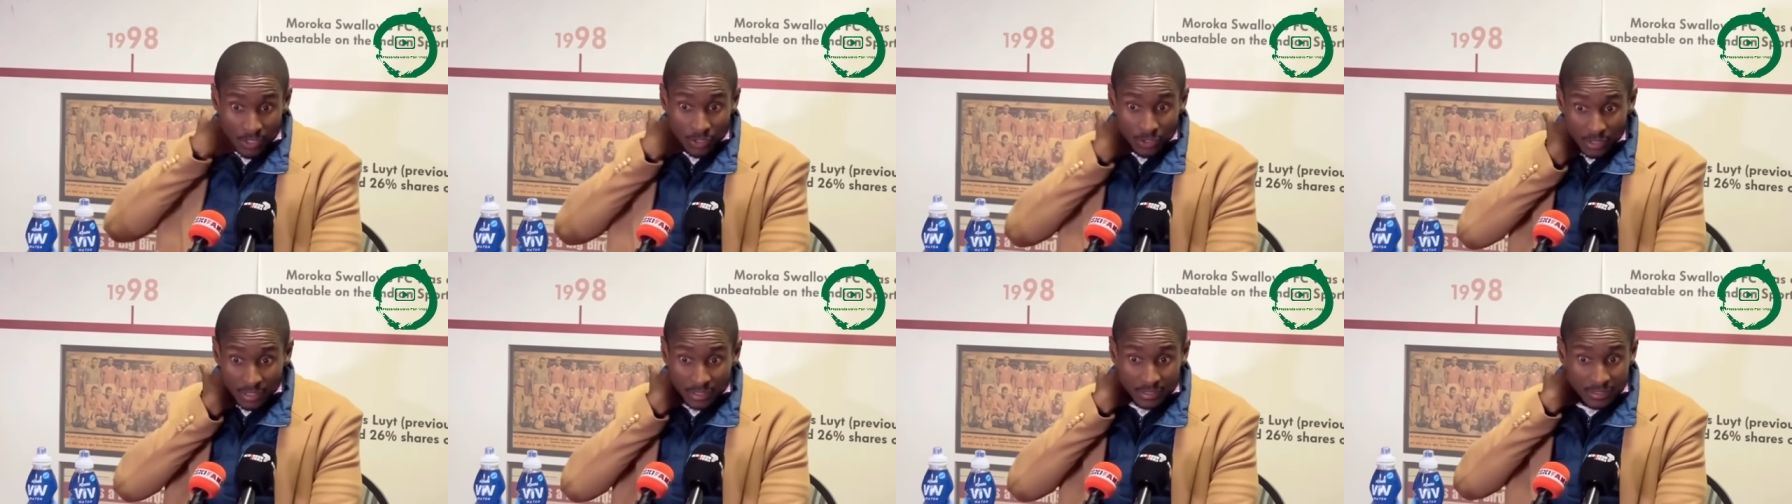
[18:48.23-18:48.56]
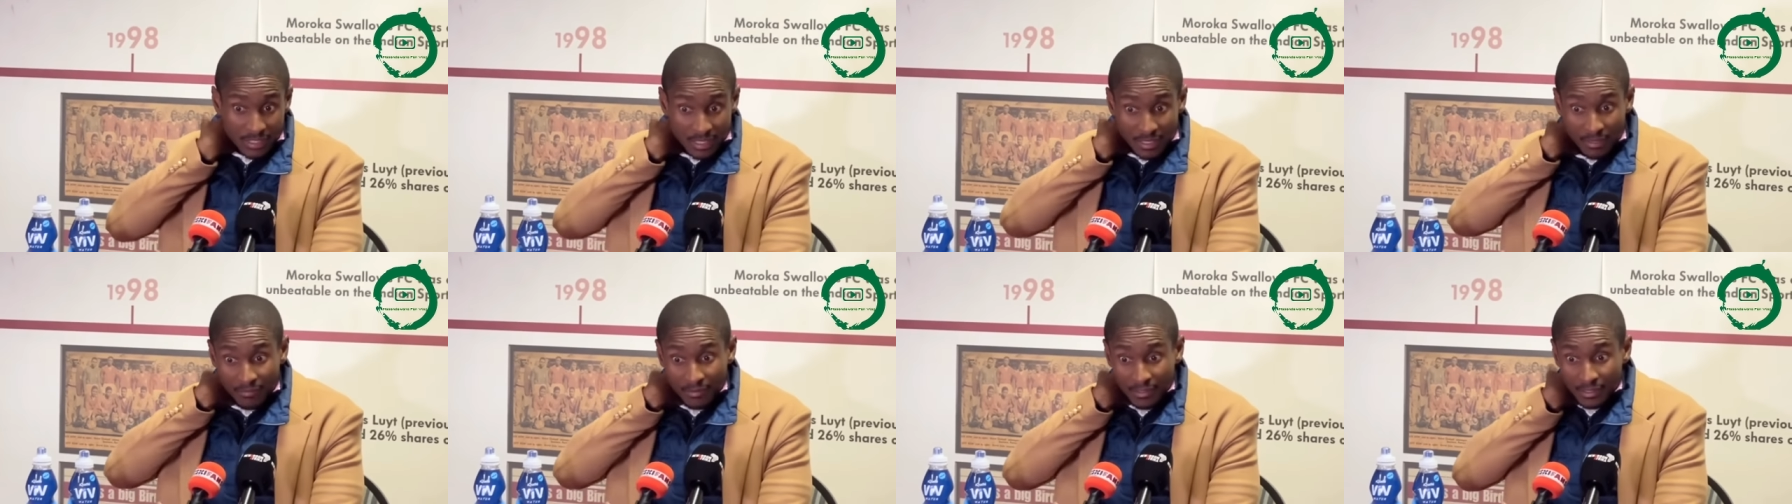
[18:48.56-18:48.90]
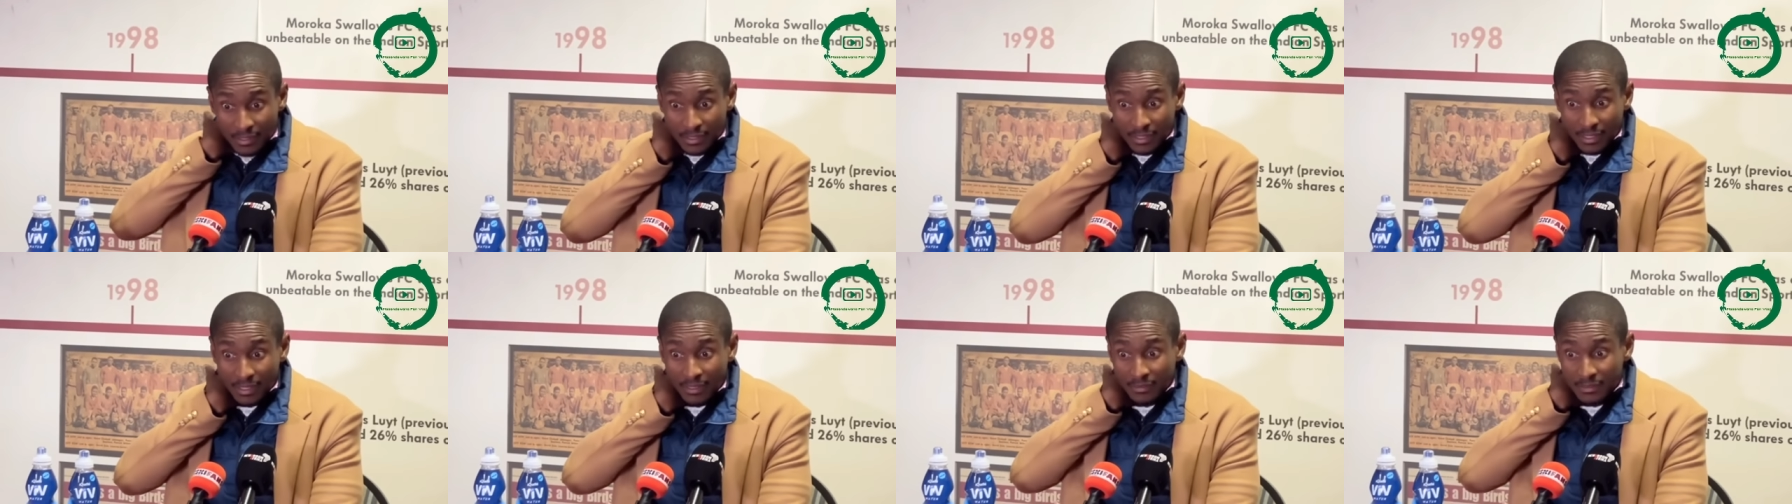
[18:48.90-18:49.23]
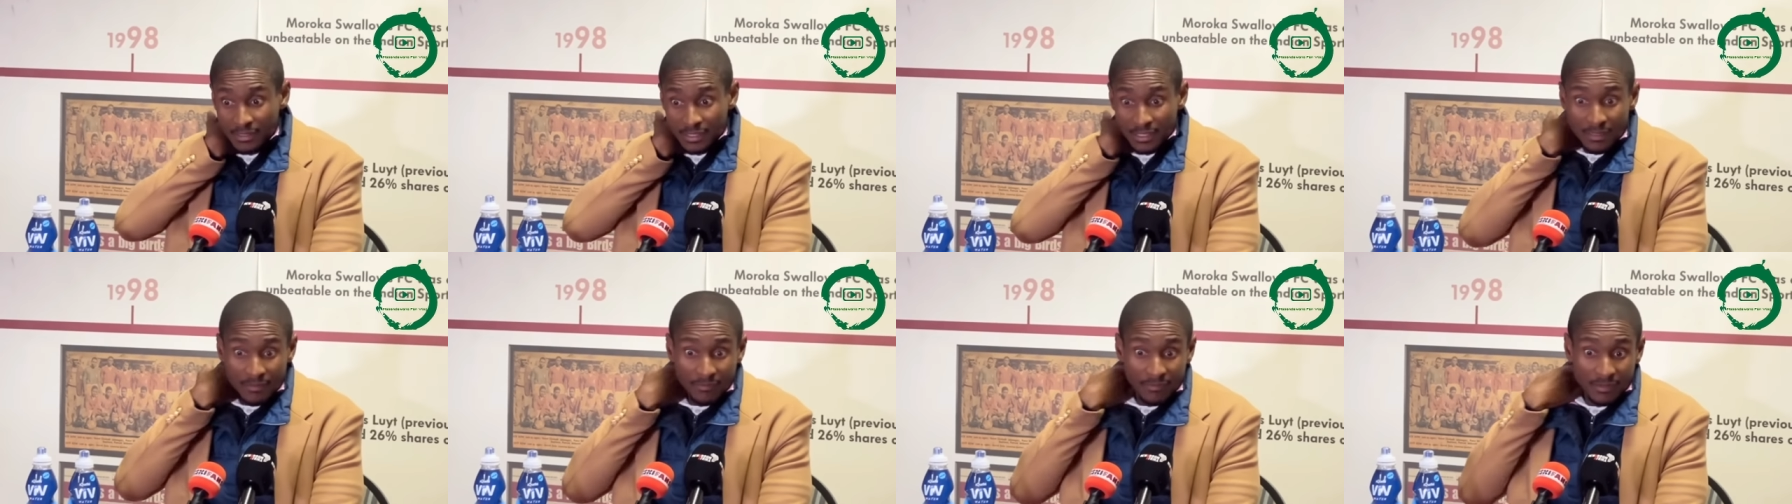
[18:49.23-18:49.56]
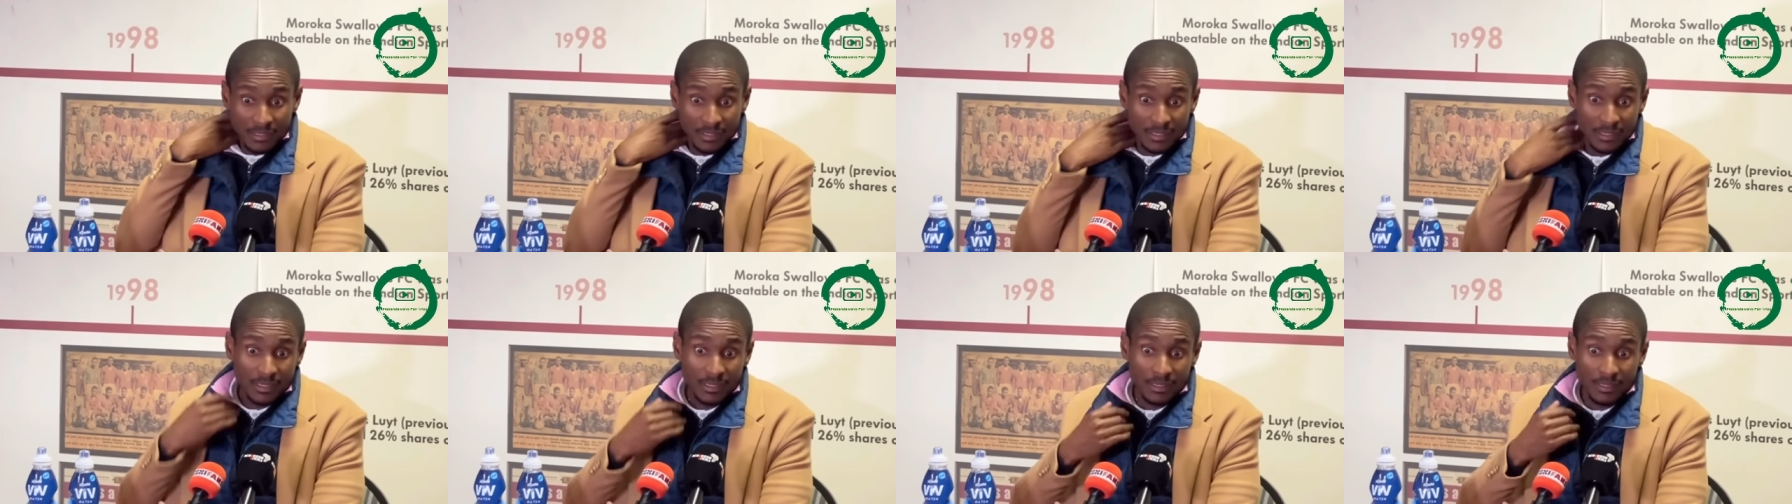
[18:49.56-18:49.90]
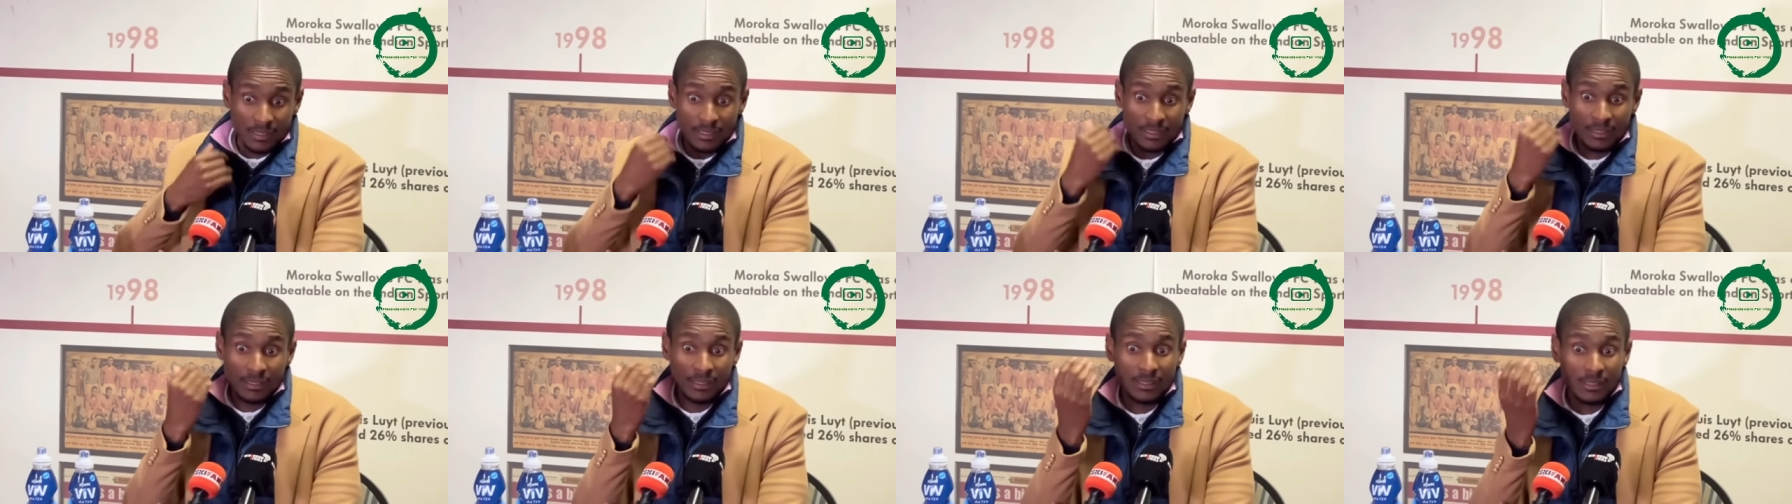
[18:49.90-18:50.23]
it's even it's even in a
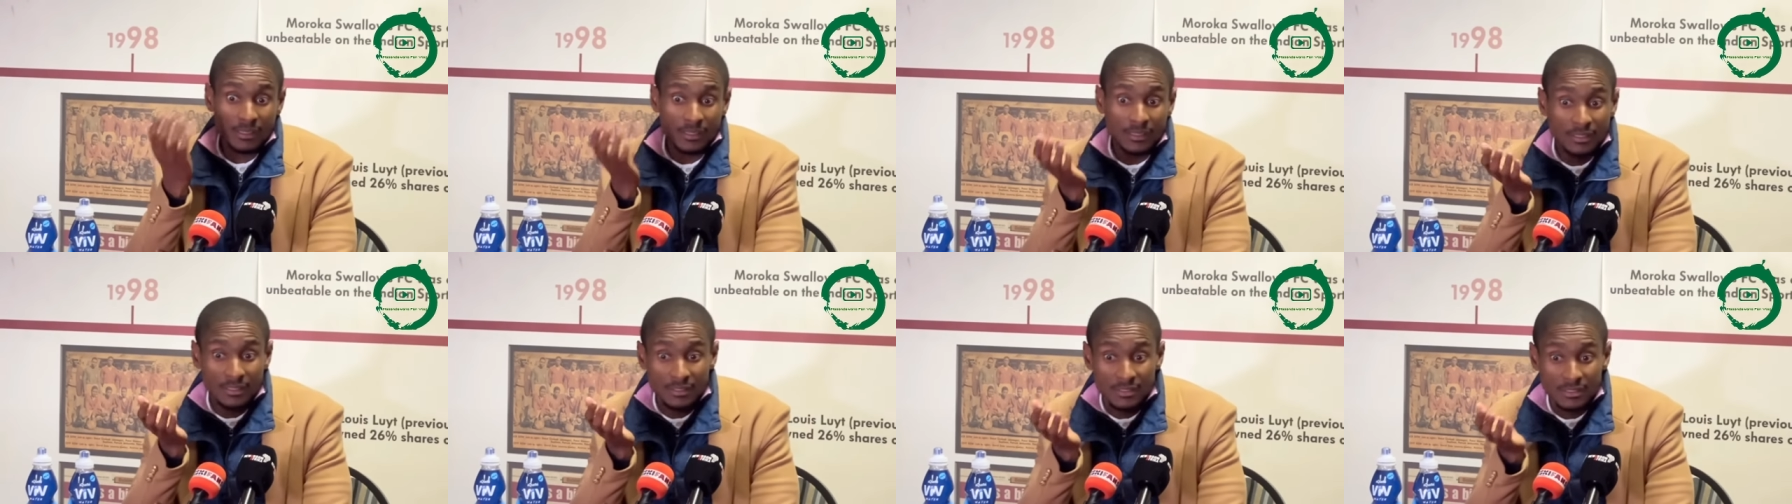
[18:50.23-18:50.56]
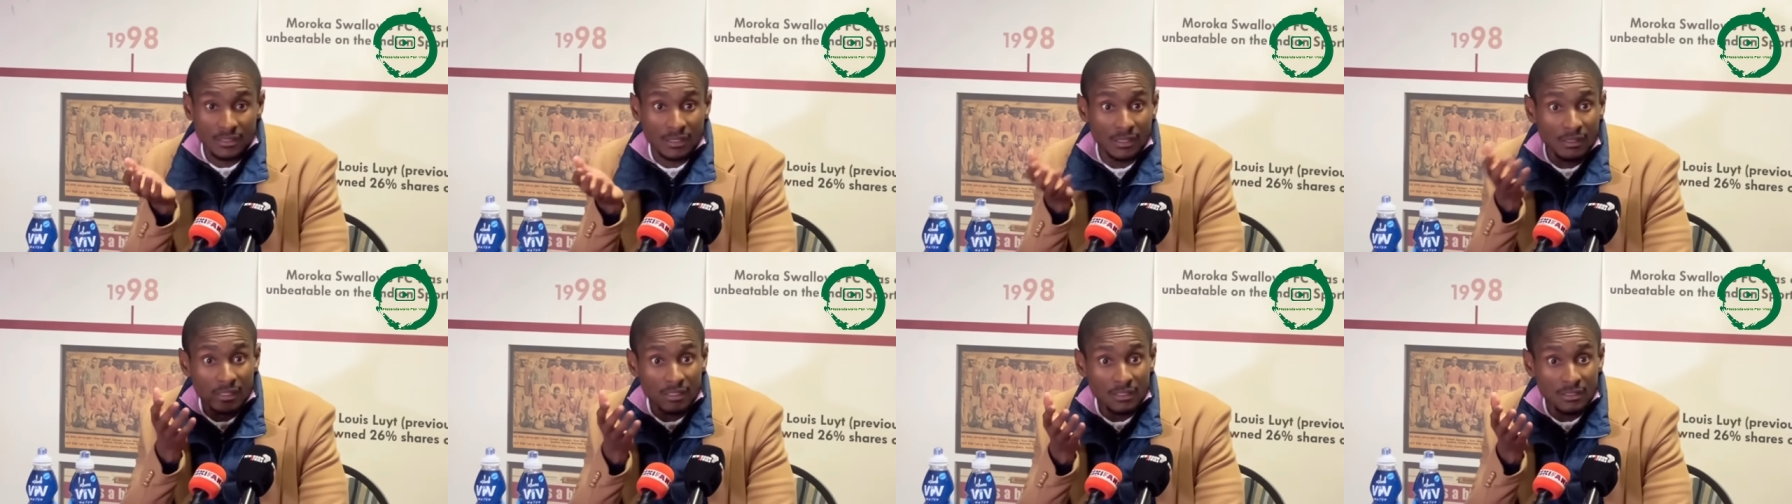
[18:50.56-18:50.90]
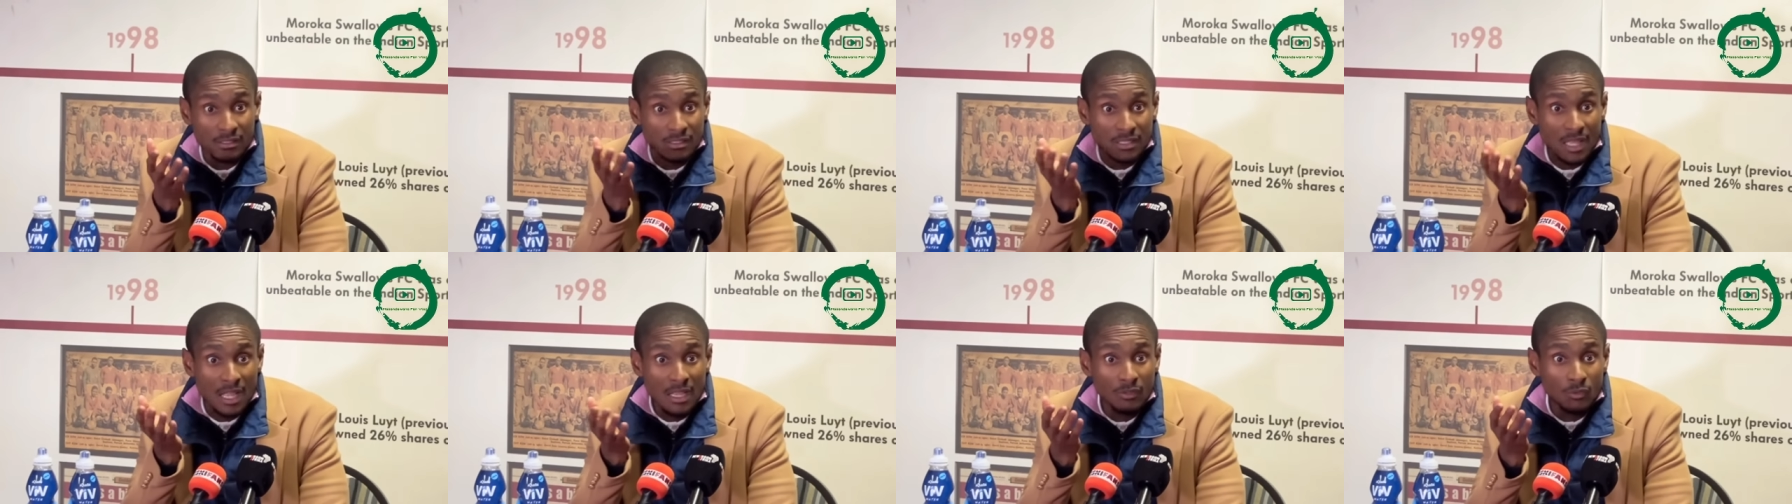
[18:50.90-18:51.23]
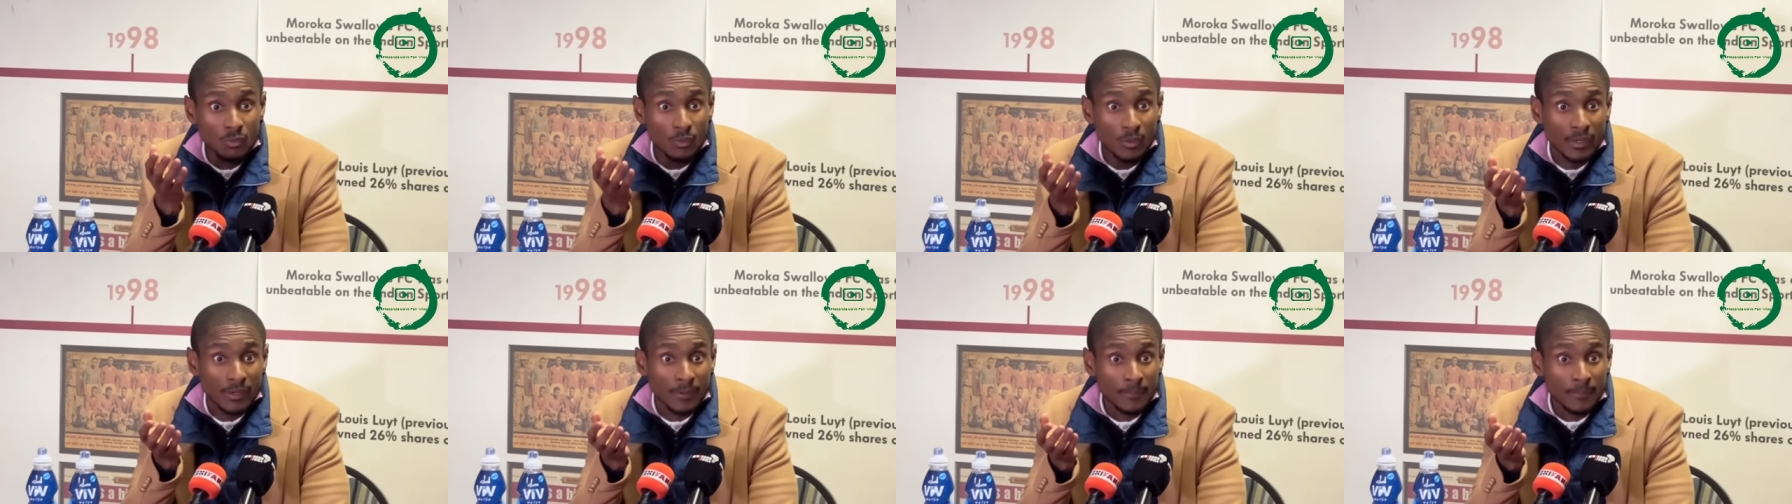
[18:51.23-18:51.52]
in a in a, st- a state where